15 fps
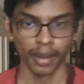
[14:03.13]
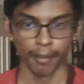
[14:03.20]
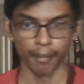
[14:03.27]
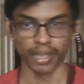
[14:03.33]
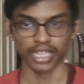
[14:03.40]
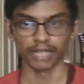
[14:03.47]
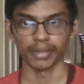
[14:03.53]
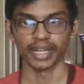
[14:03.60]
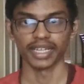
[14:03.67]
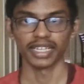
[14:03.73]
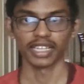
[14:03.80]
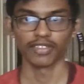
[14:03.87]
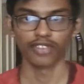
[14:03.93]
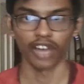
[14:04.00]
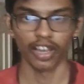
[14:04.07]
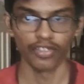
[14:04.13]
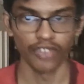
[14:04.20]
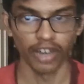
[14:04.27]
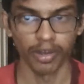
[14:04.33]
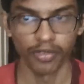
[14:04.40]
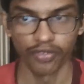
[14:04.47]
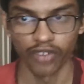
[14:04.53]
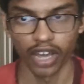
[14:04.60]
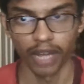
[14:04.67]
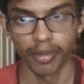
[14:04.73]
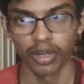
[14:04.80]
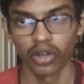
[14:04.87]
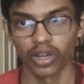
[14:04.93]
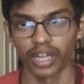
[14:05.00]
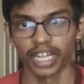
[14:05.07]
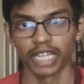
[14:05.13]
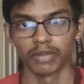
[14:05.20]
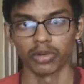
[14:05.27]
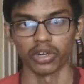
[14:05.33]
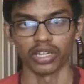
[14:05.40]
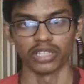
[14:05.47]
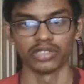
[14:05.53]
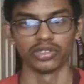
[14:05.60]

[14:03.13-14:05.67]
Mathematical pharmacokinetic models.